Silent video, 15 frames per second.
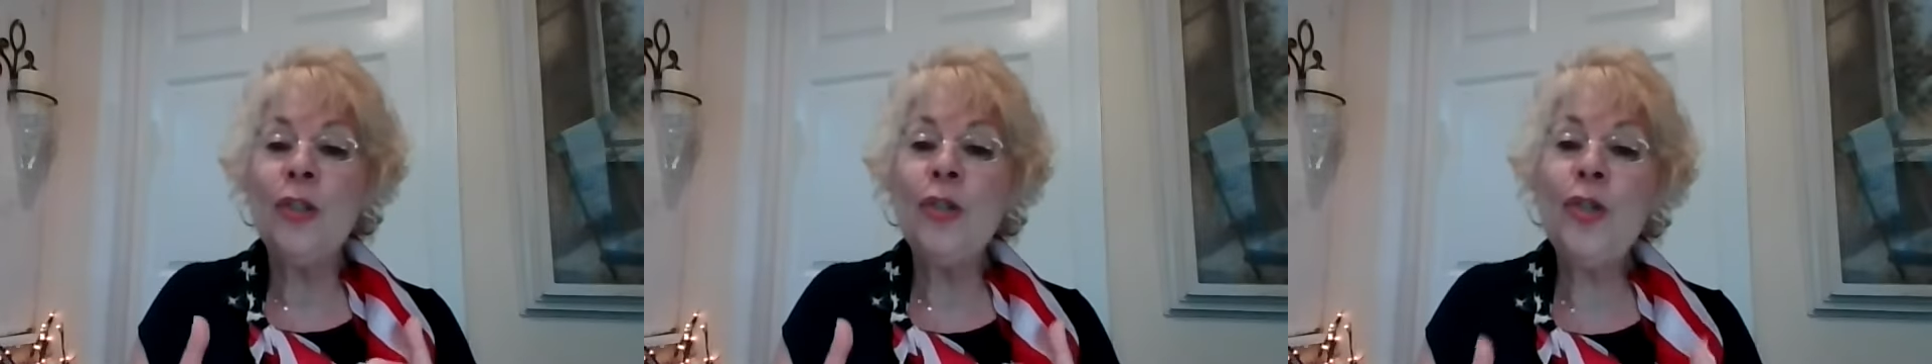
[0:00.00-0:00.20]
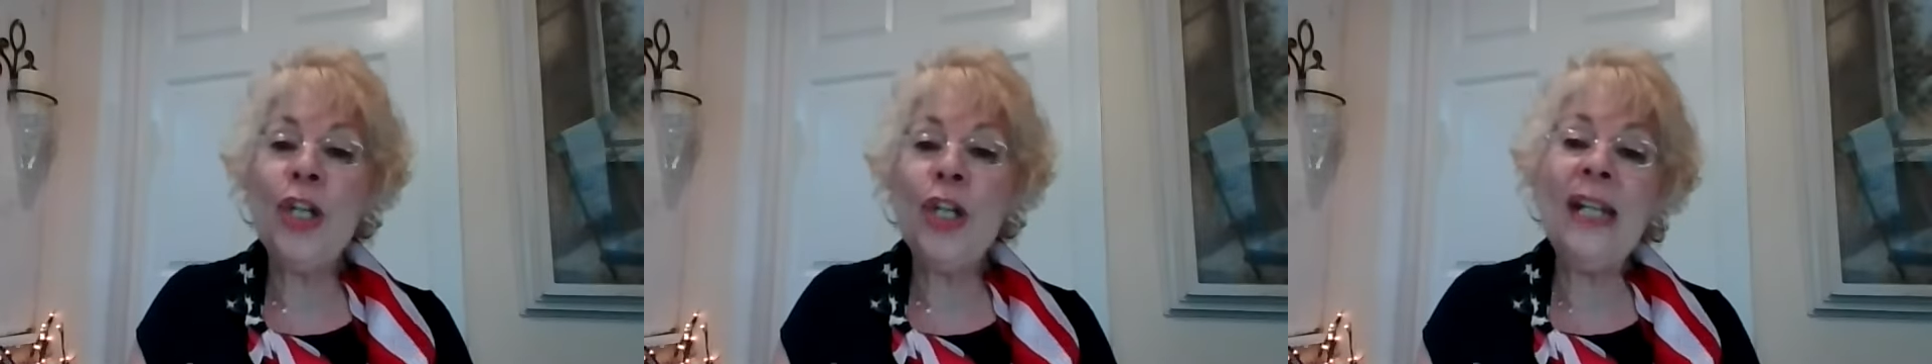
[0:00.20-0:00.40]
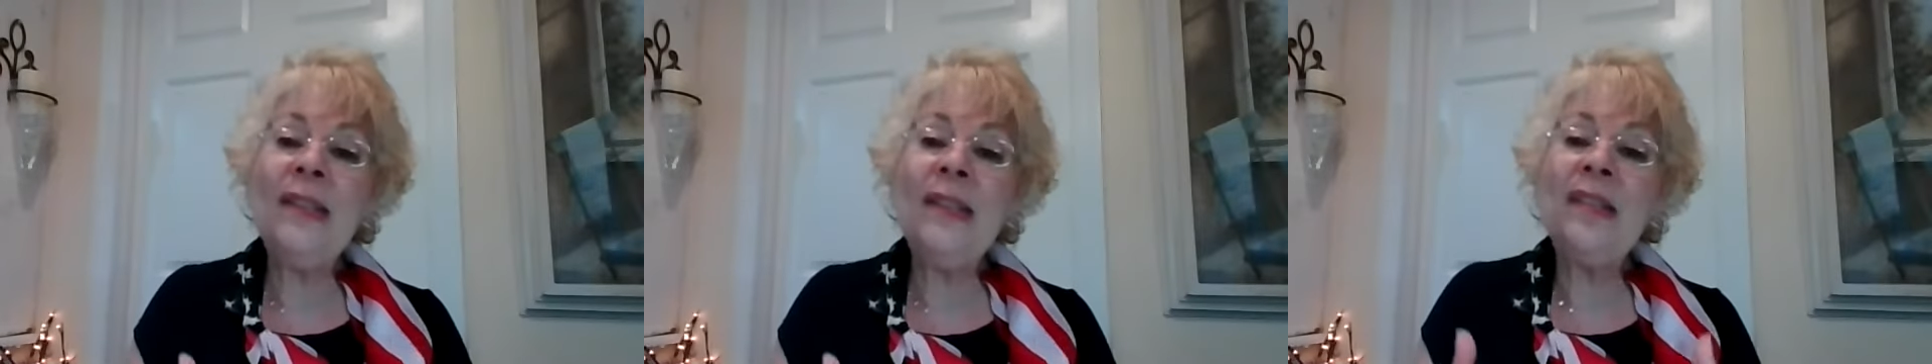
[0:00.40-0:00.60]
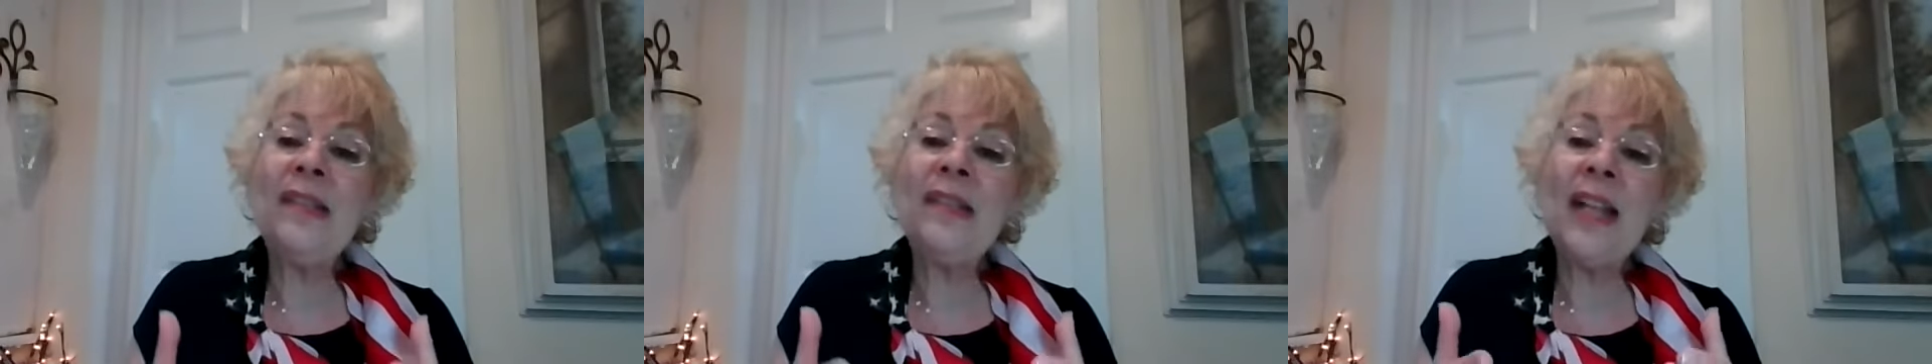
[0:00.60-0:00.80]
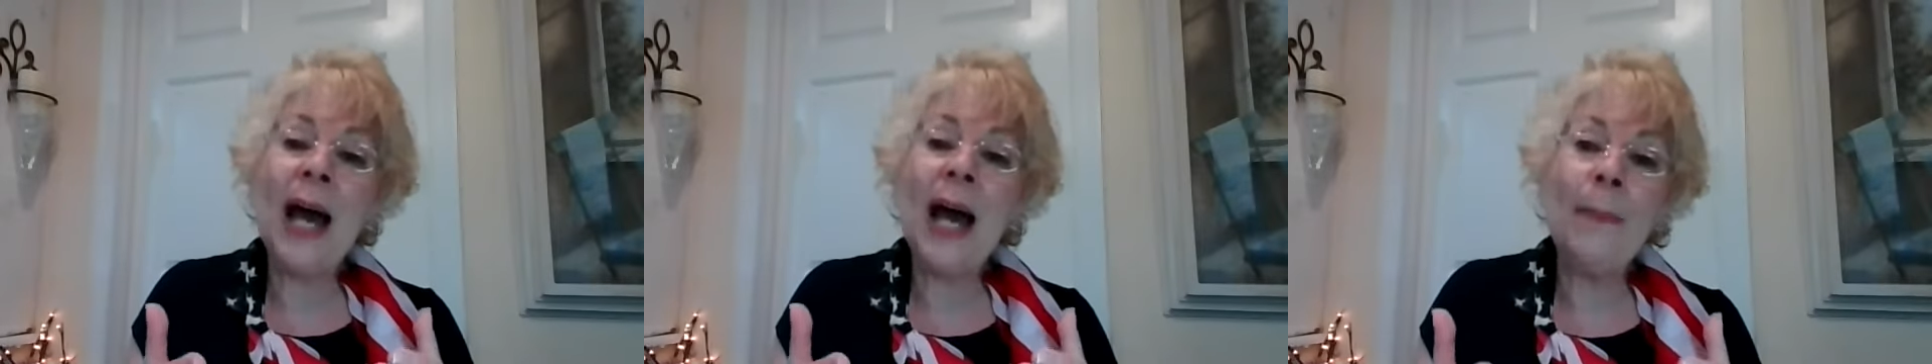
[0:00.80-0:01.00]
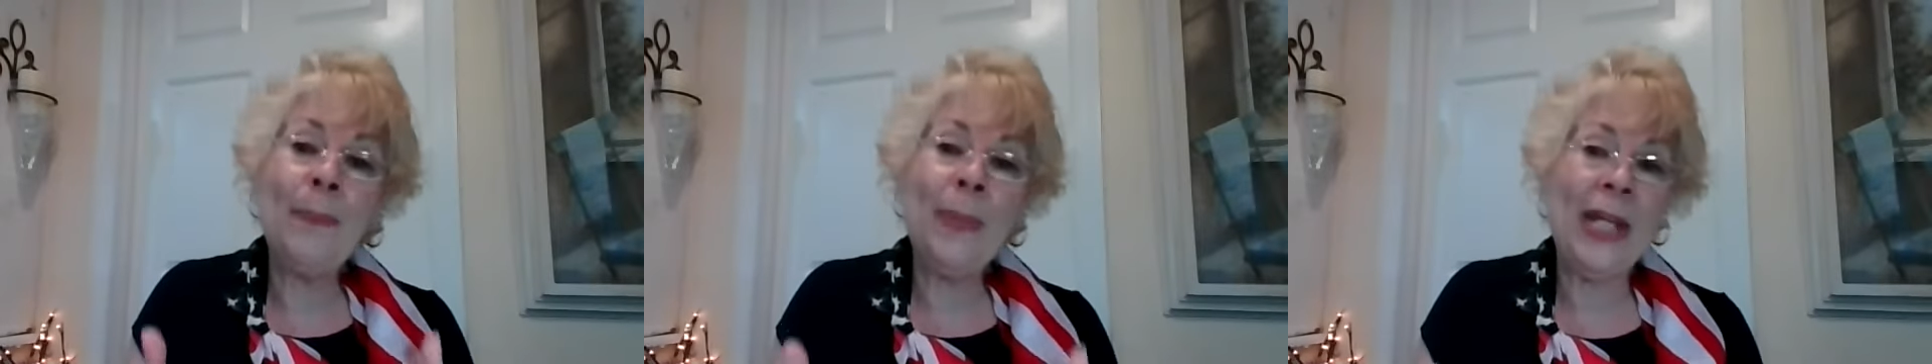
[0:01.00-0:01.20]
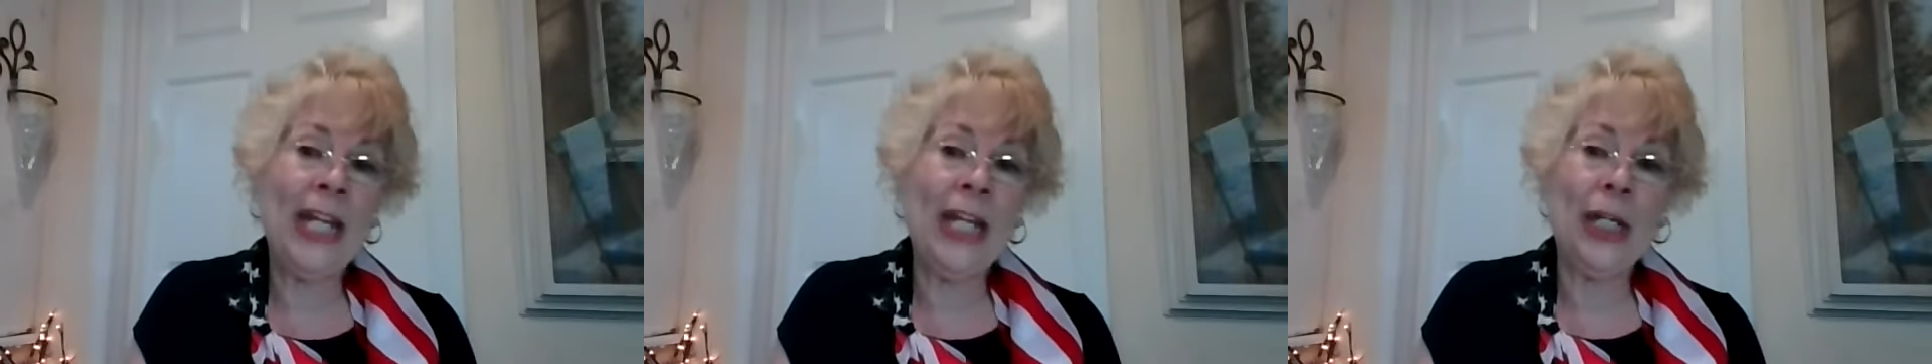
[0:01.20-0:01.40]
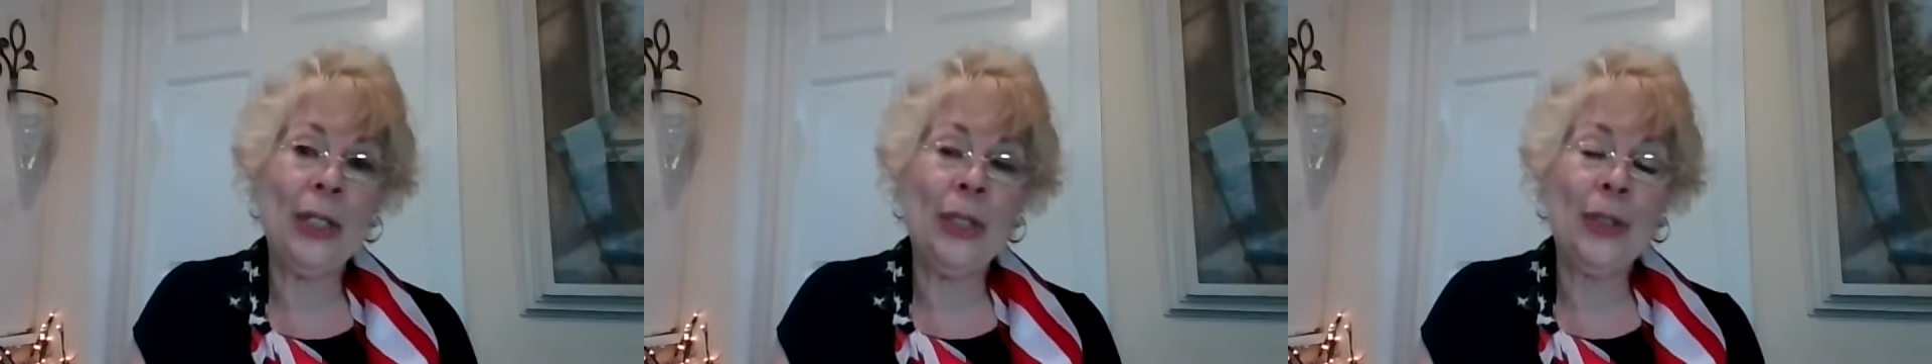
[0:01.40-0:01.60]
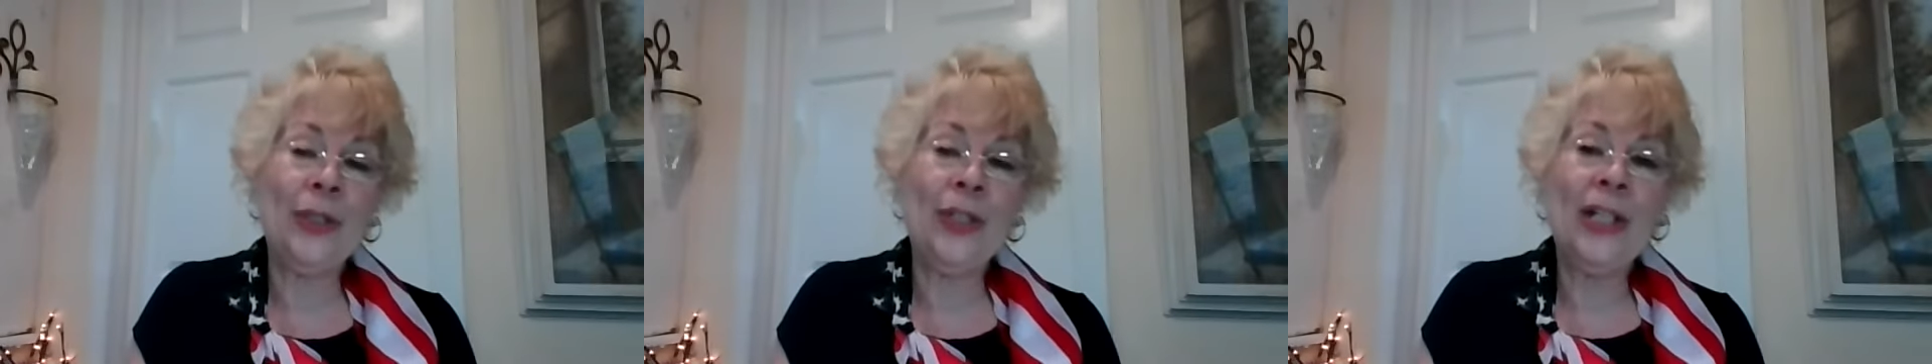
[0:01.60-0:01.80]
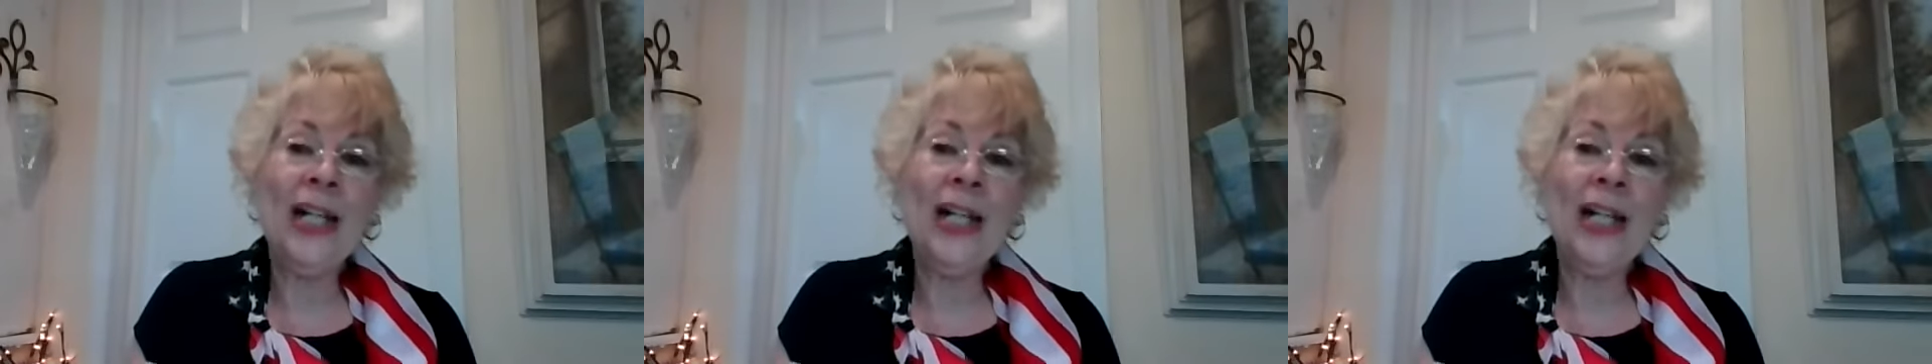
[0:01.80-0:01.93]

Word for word: Jesus appeared